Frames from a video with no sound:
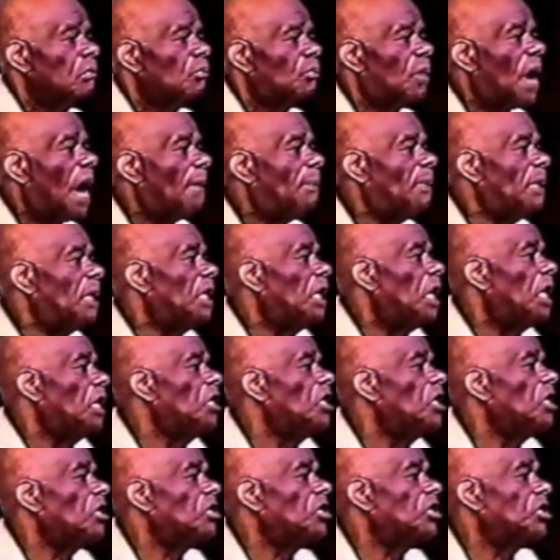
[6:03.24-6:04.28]
properly
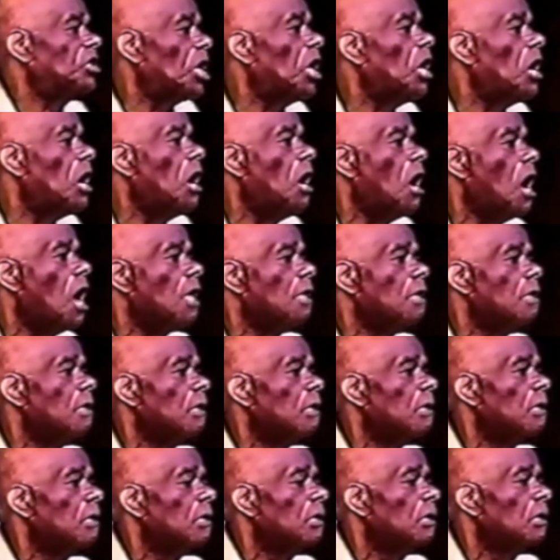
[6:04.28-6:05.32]

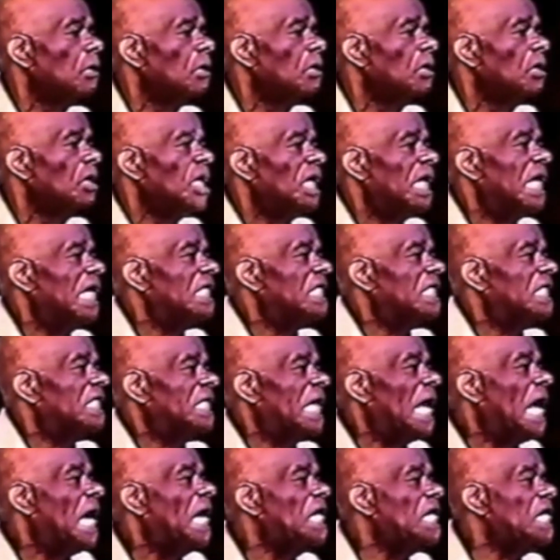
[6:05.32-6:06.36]
understood, is
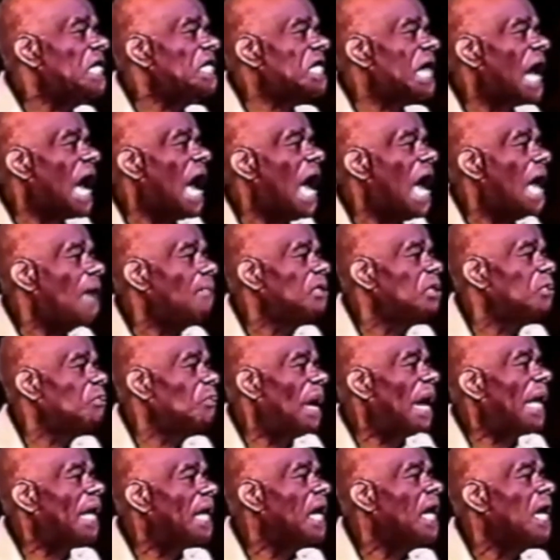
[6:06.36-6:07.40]
10 times
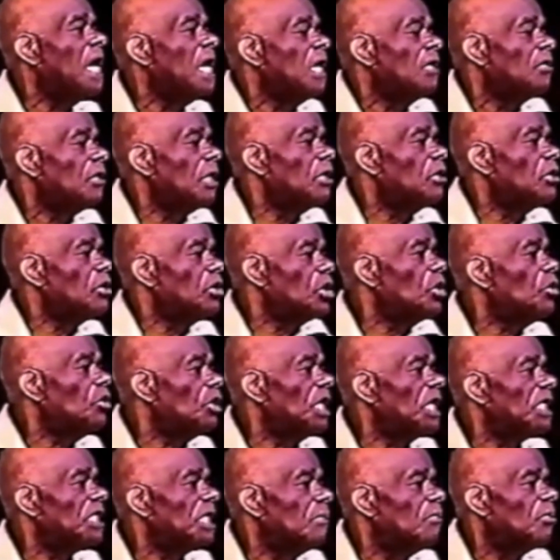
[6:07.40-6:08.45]
better than
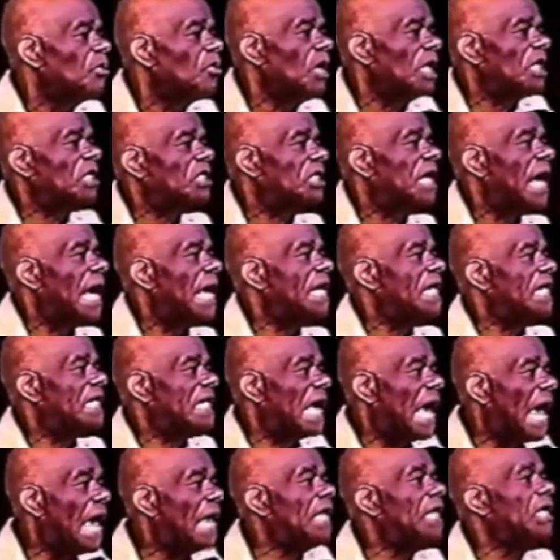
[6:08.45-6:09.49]
Judaism, Christianity,
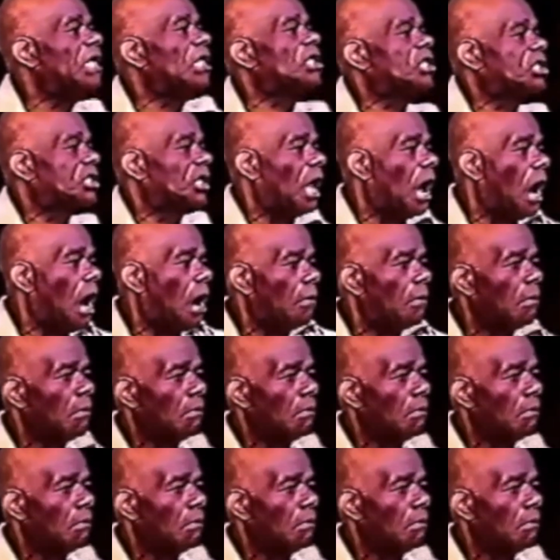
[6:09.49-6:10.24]
and Islam.